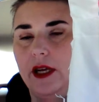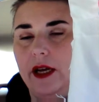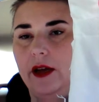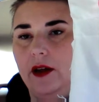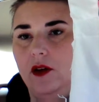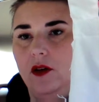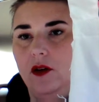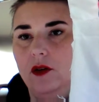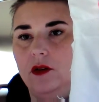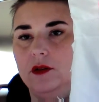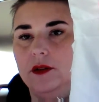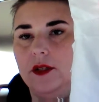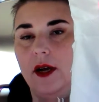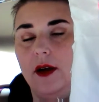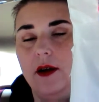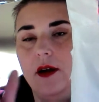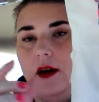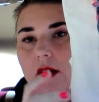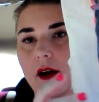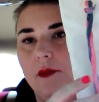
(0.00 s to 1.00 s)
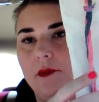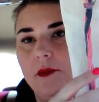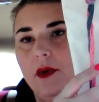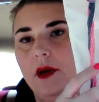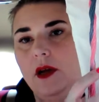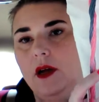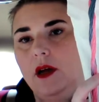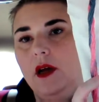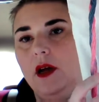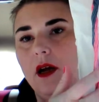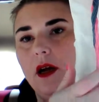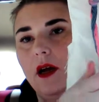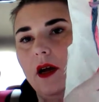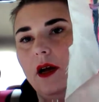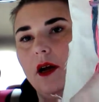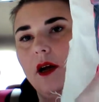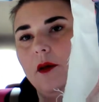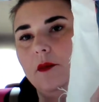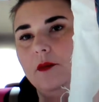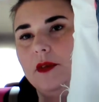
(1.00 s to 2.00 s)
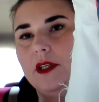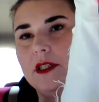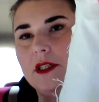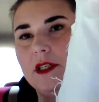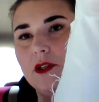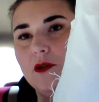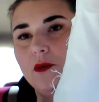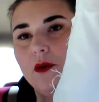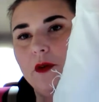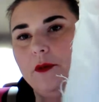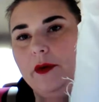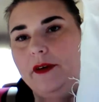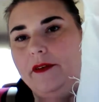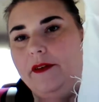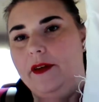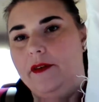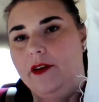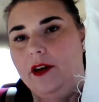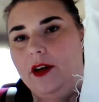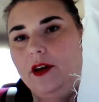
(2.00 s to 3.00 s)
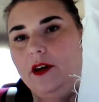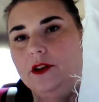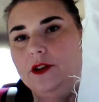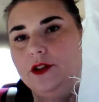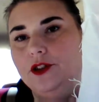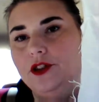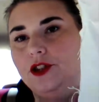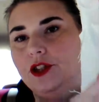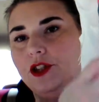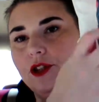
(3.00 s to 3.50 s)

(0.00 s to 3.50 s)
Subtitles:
is which, but she does some semi-solid colors.